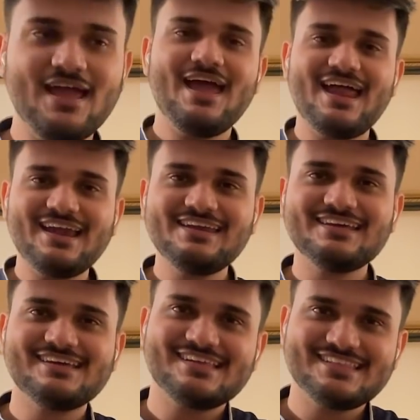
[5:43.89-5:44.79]
And
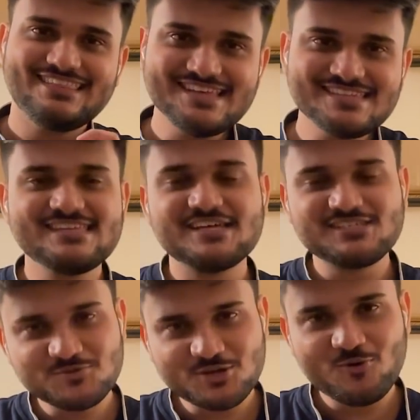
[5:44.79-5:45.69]
this
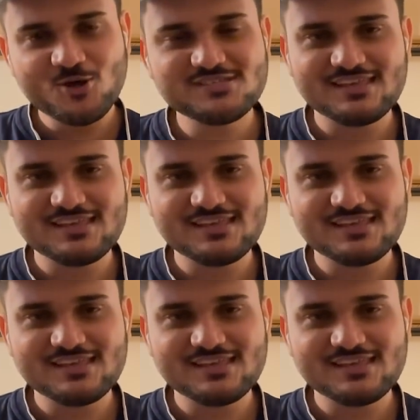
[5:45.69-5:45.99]
assumption was,